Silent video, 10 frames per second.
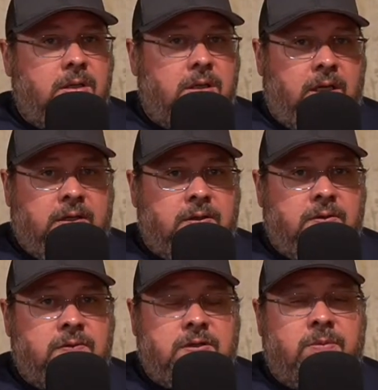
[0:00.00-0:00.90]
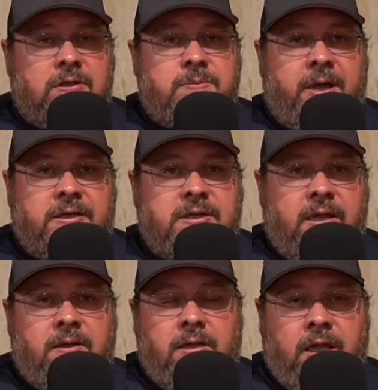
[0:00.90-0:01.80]
in some of these past
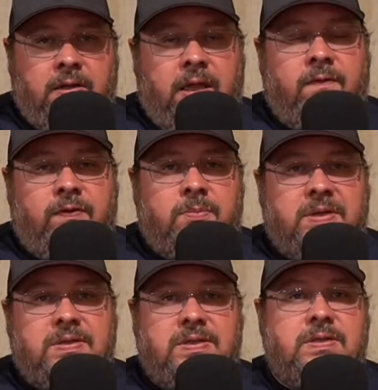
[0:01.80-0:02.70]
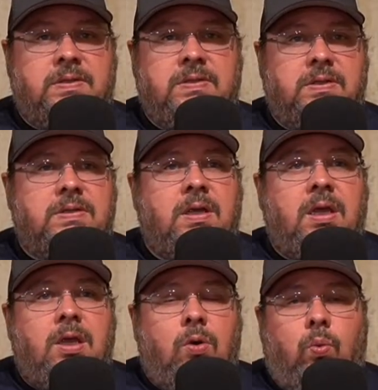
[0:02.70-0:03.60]
MVP seasons is
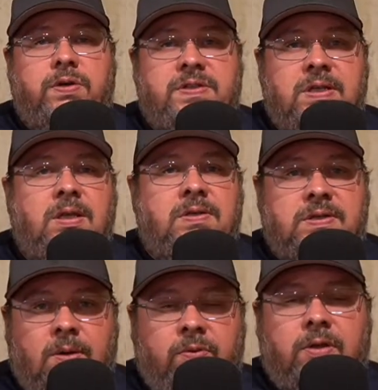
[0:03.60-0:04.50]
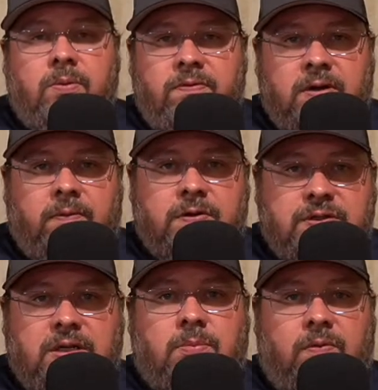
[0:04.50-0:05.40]
we're seeing something we've never
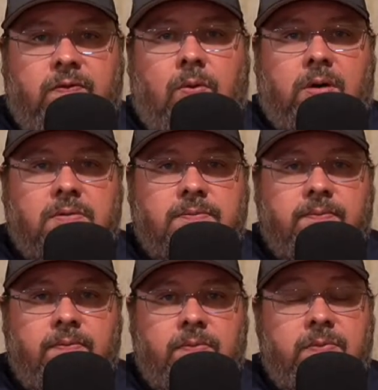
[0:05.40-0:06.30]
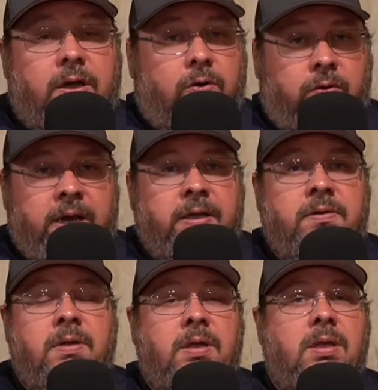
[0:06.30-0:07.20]
seen before. Now,
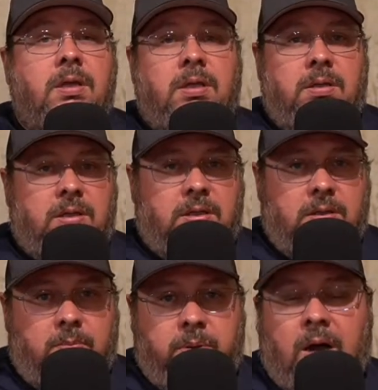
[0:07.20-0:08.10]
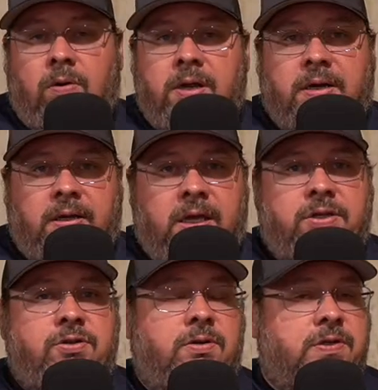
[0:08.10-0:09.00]
granted, power hitting
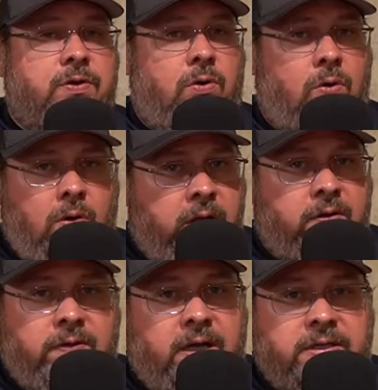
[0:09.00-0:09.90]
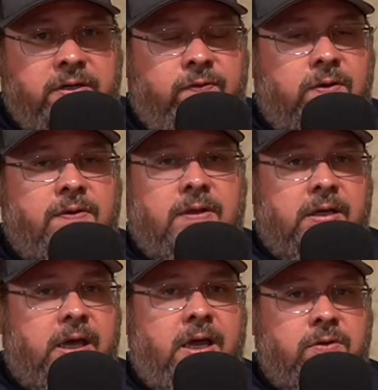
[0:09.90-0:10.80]
catcher is a whole hell of a lot different than a
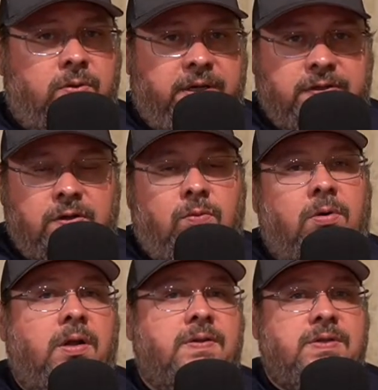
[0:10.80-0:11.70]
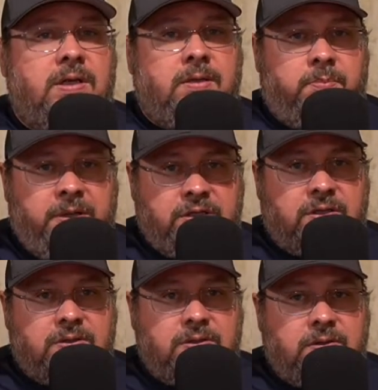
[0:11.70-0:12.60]
guy who hits home runs and
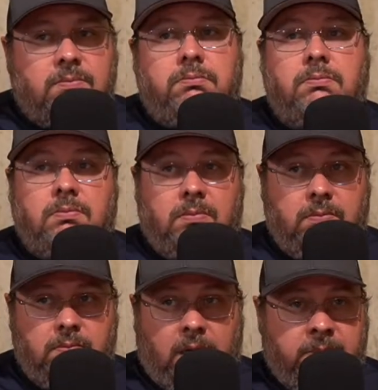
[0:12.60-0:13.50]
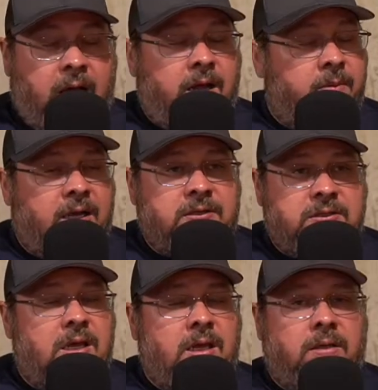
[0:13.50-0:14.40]
pitches. I'm not
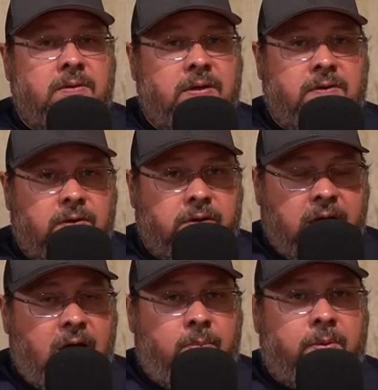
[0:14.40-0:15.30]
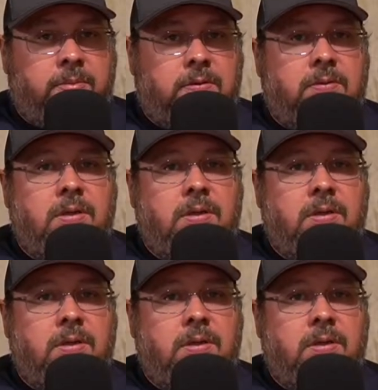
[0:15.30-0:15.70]
saying that they're comparable,